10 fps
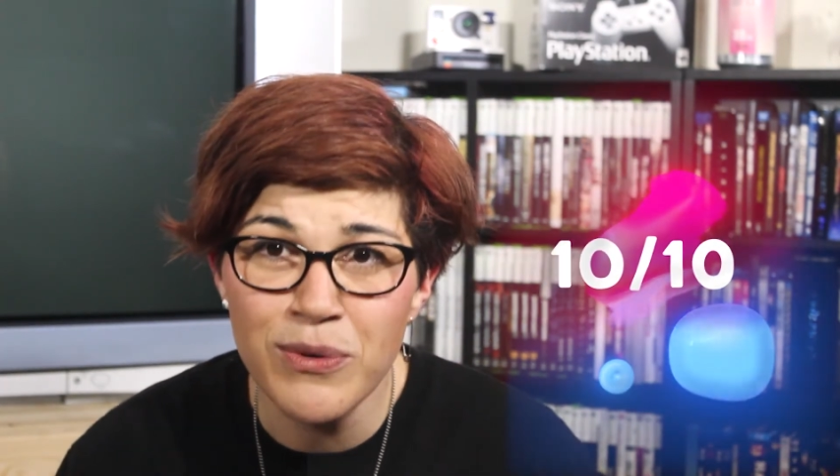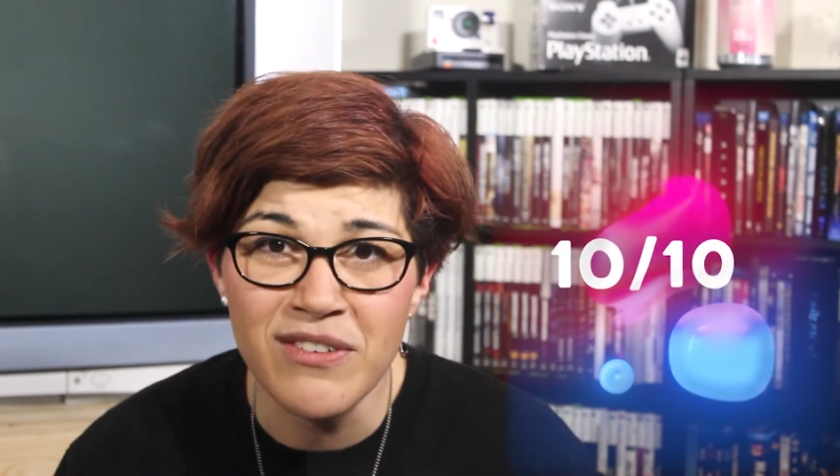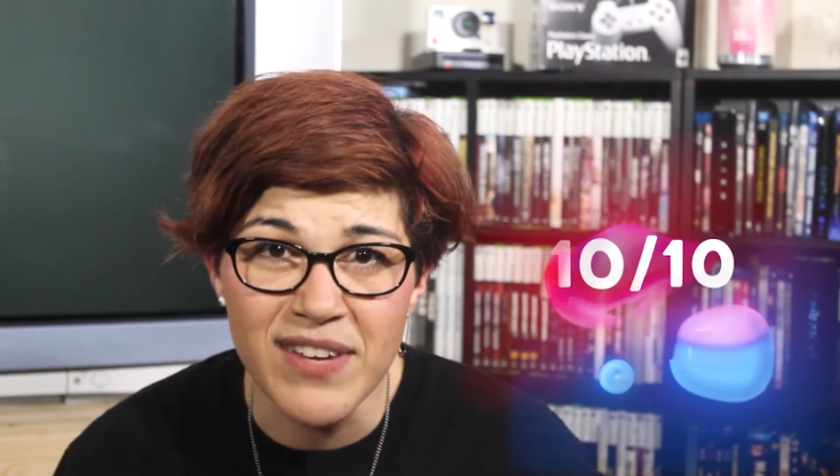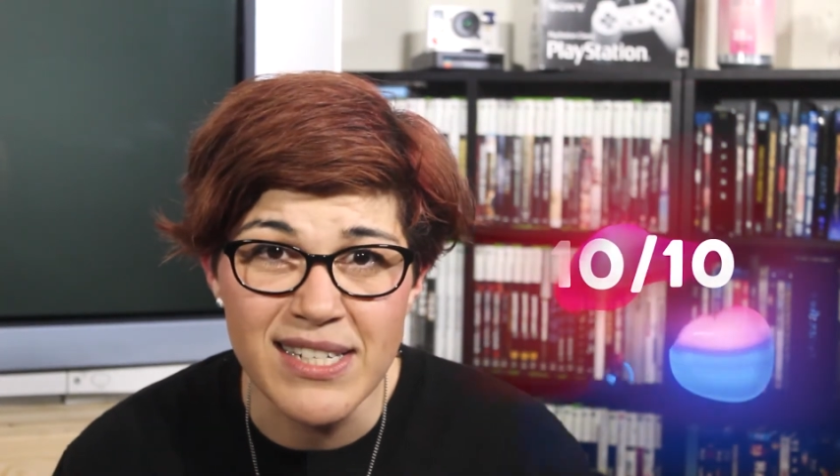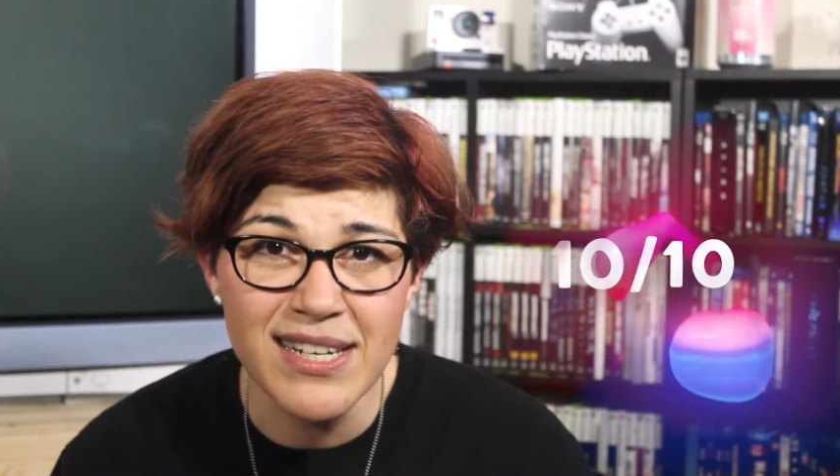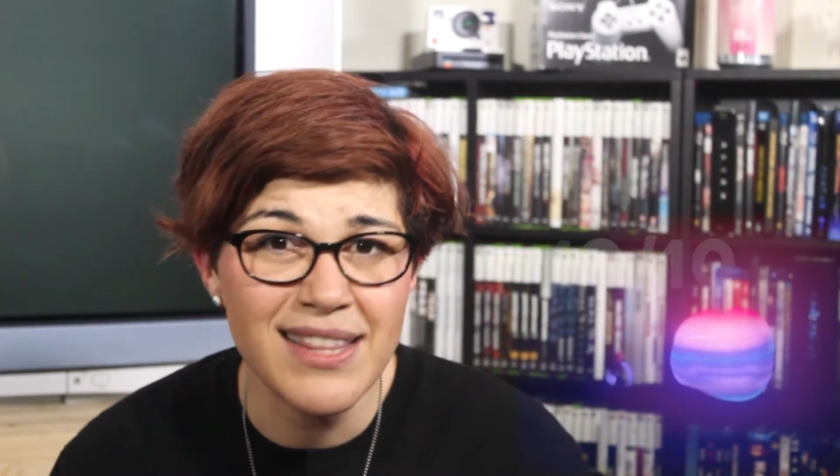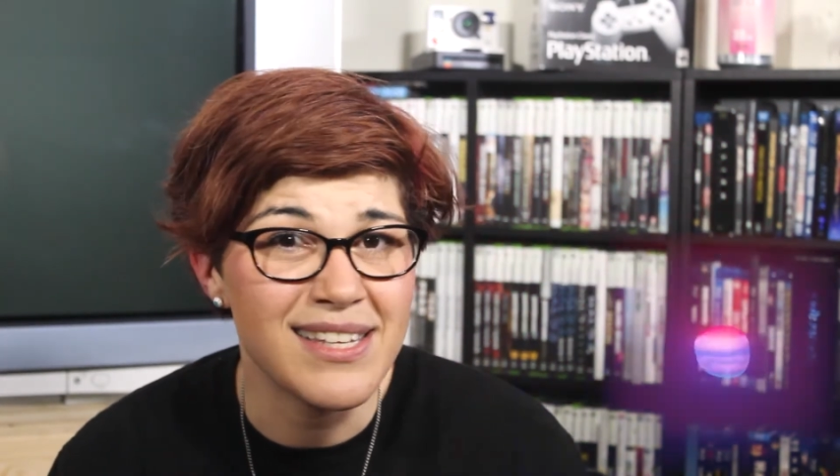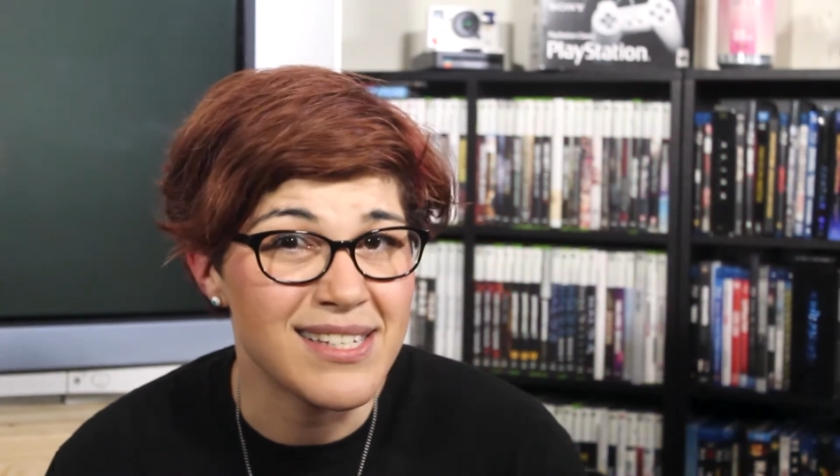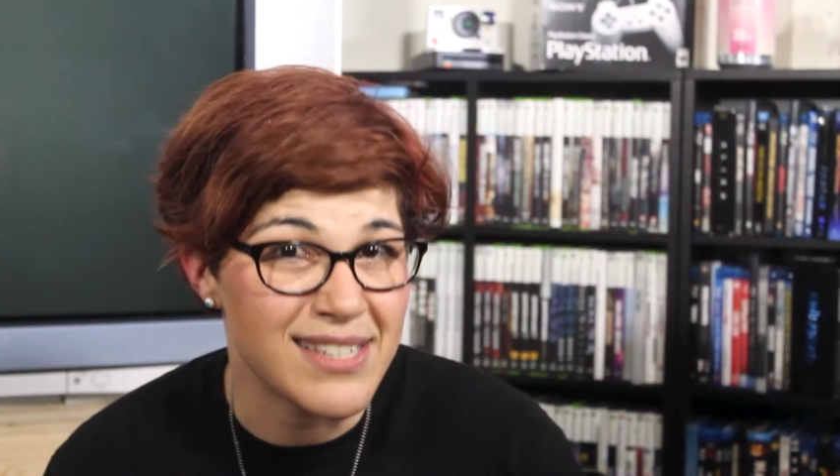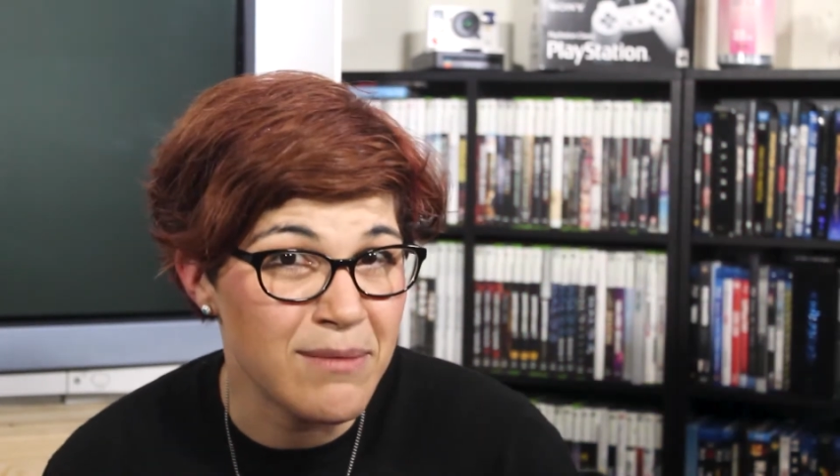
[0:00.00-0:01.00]
revisited
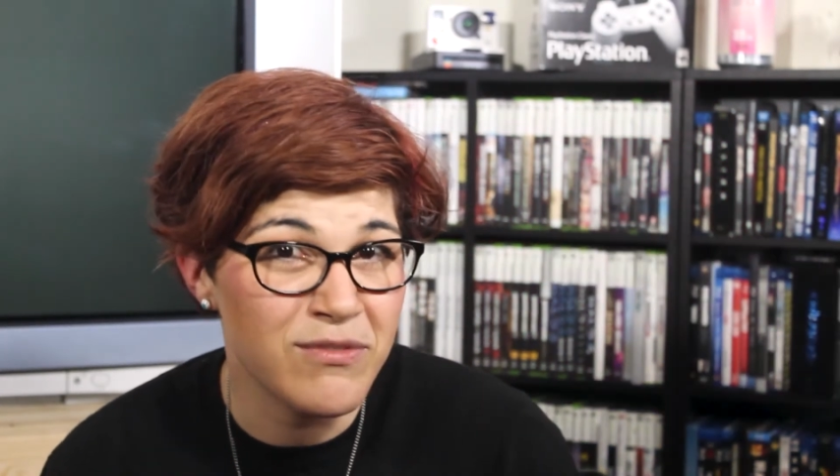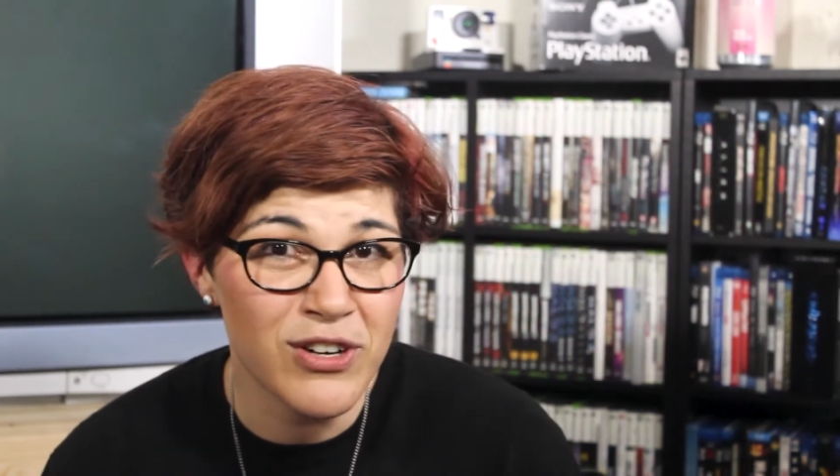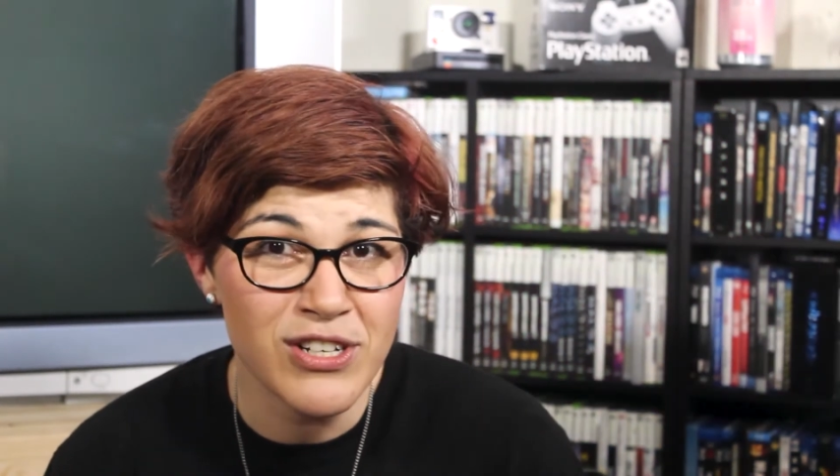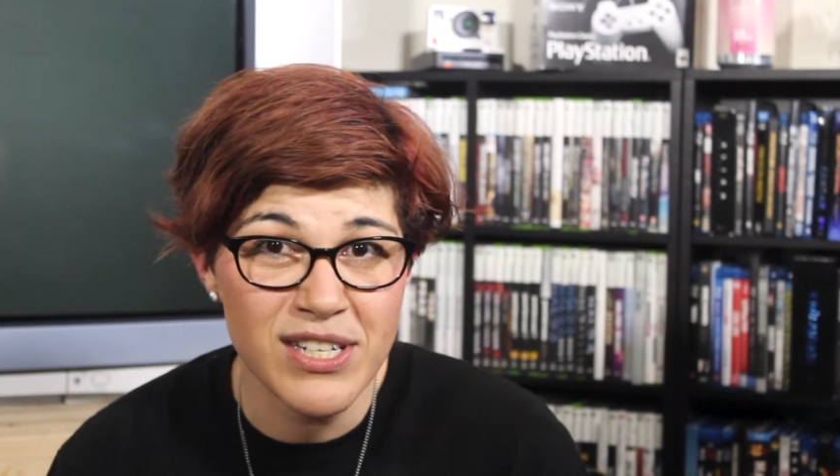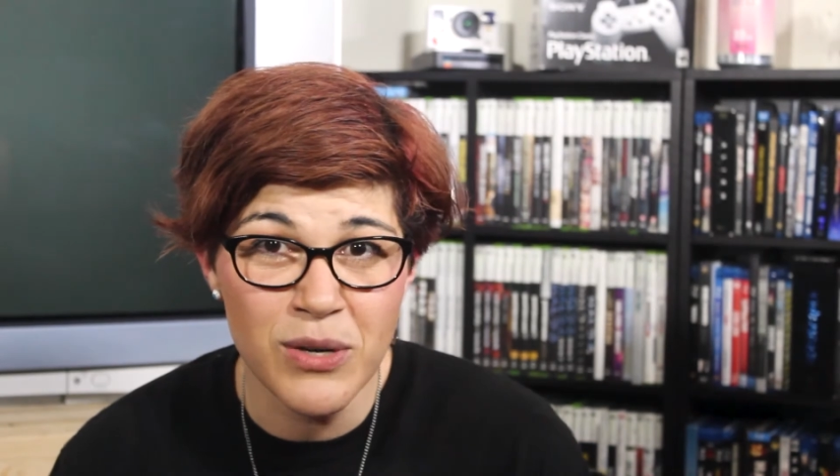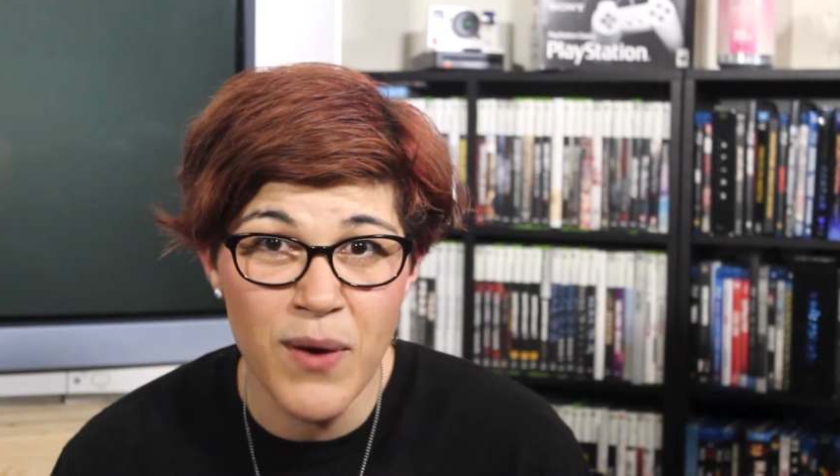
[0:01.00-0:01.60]
the Zimverse in a